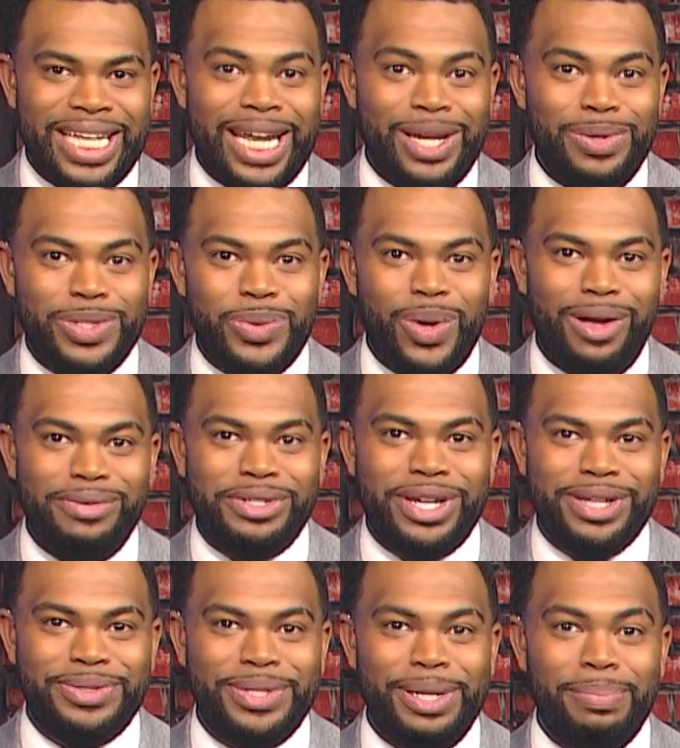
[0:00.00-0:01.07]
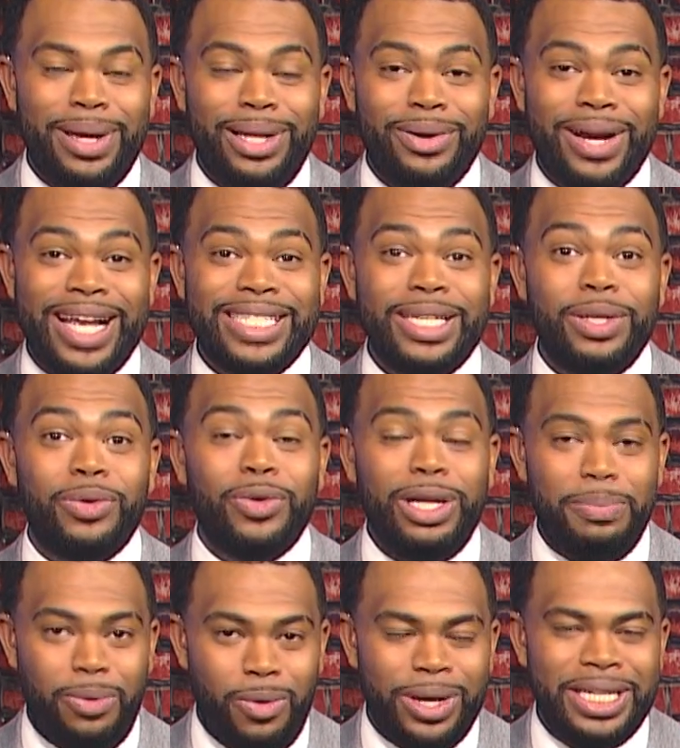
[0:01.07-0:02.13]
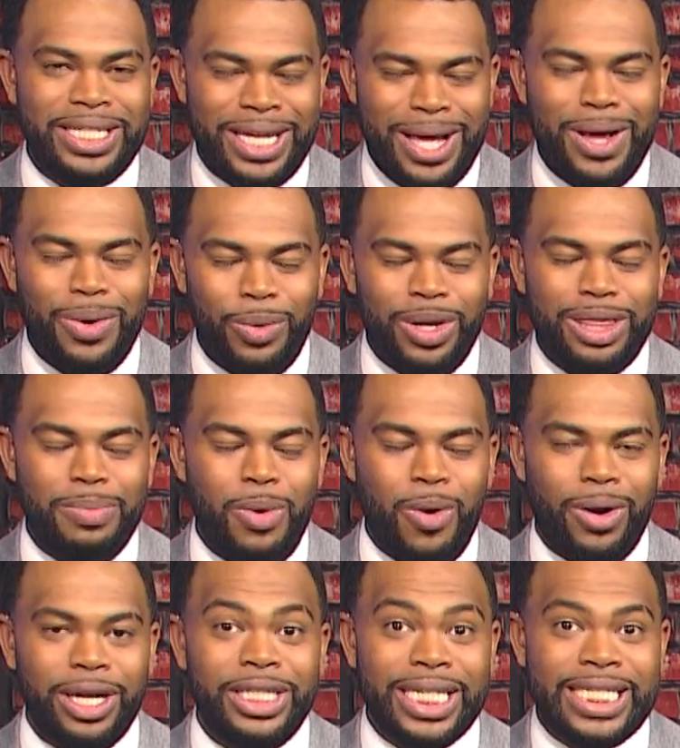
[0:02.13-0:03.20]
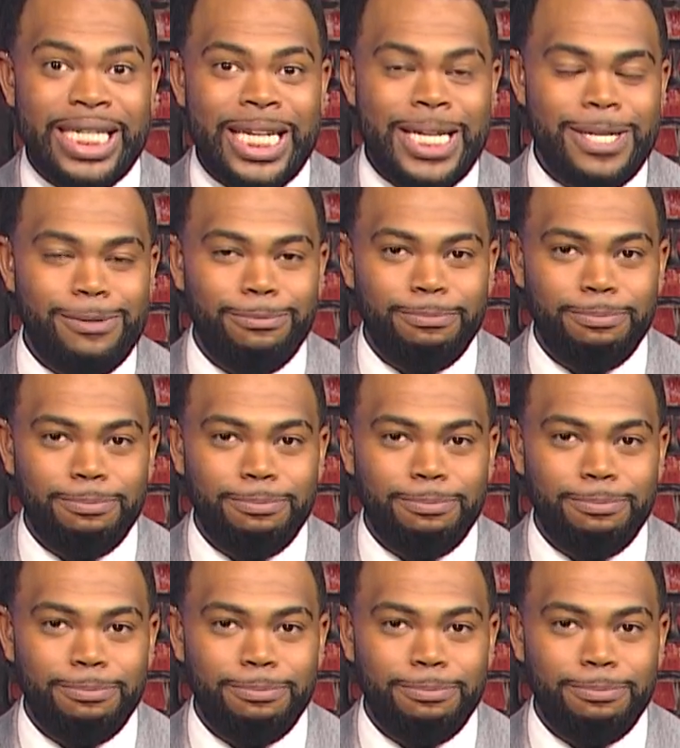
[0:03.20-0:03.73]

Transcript: And News 12's Justine Miller is in Greenpoint with more. Justine?